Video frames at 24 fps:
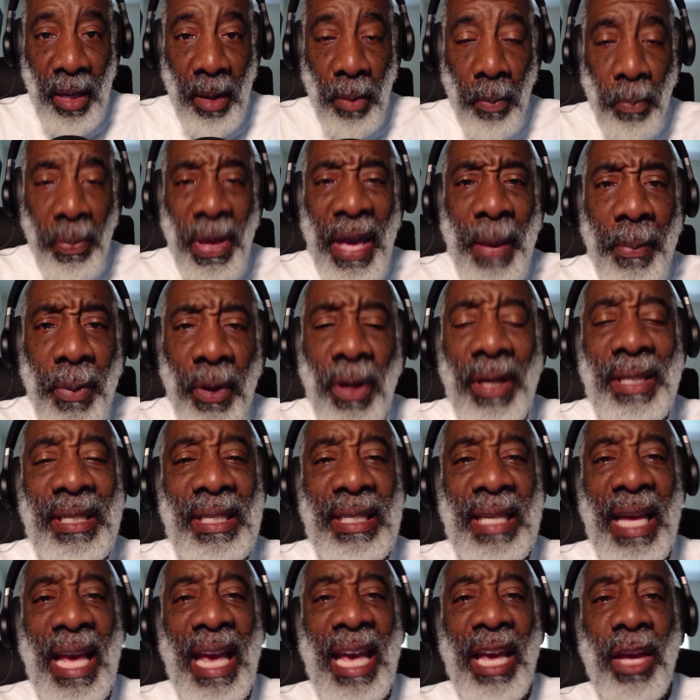people are
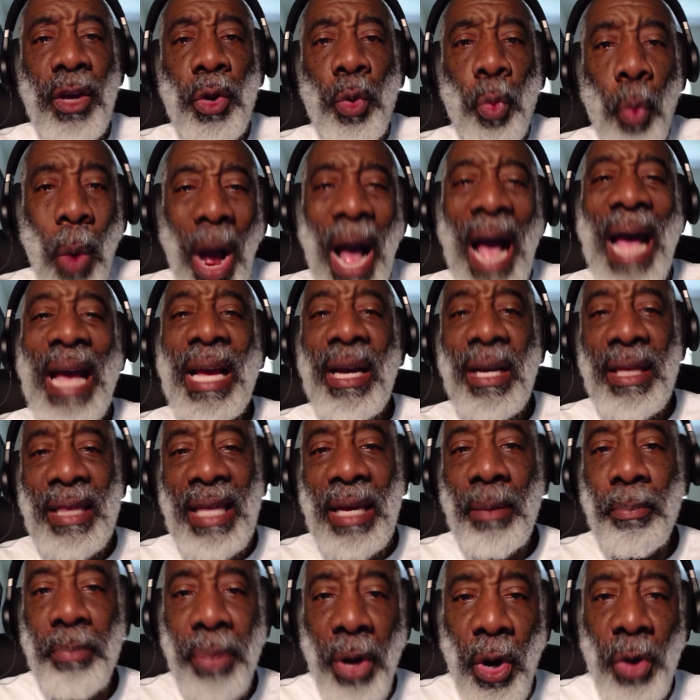saying, why are they
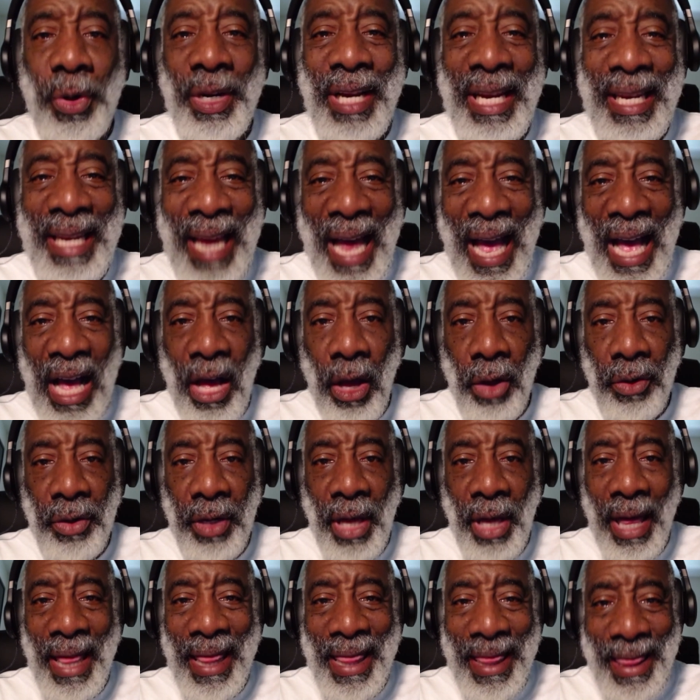burning
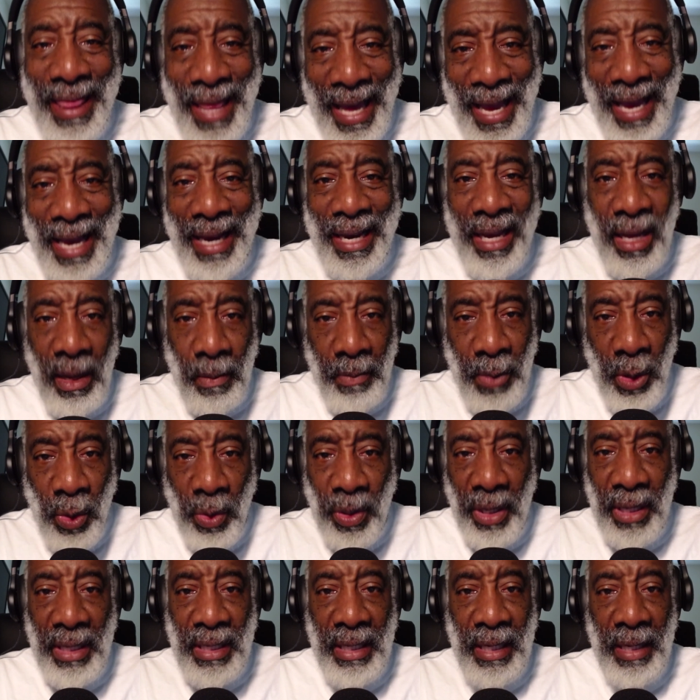down their
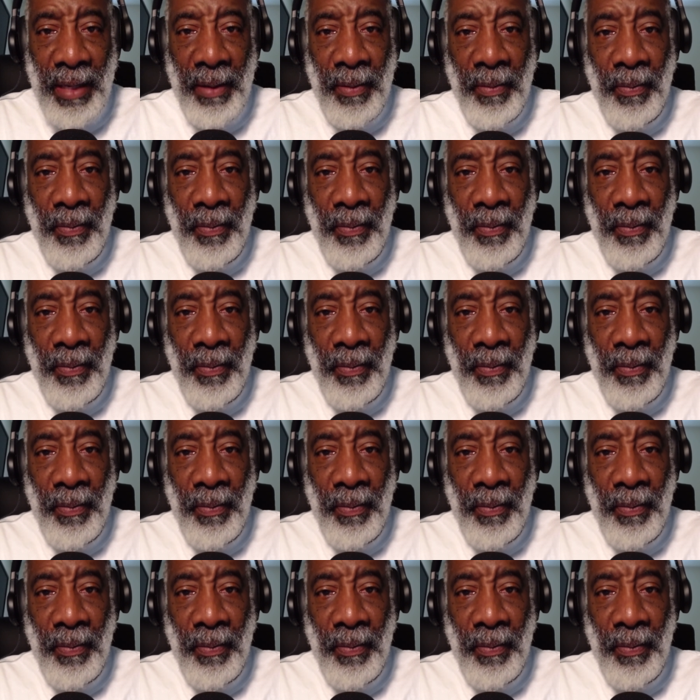community?